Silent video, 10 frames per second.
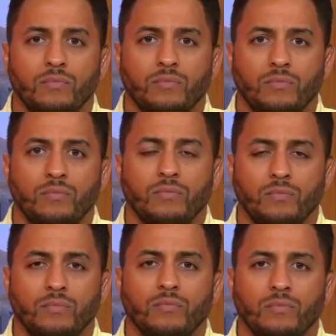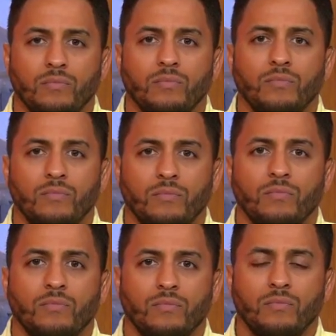
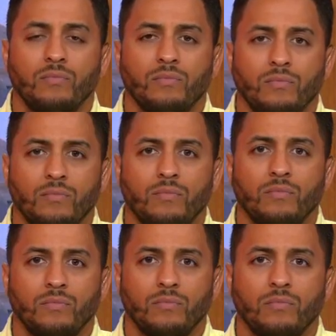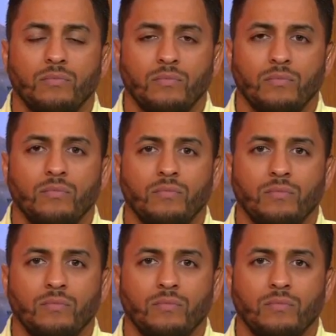[no speech]